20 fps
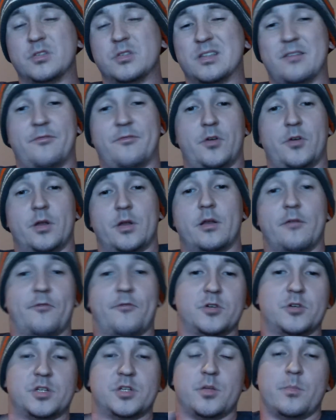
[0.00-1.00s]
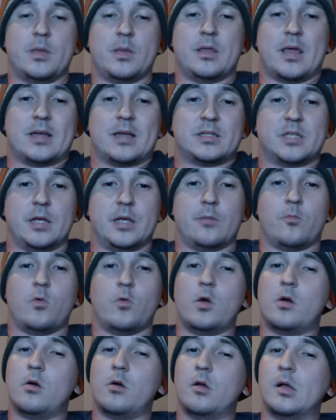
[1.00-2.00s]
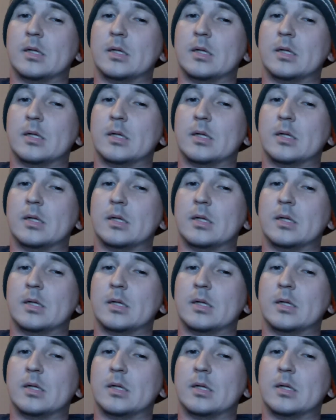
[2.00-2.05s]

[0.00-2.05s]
And at first, to me, that seemed, well,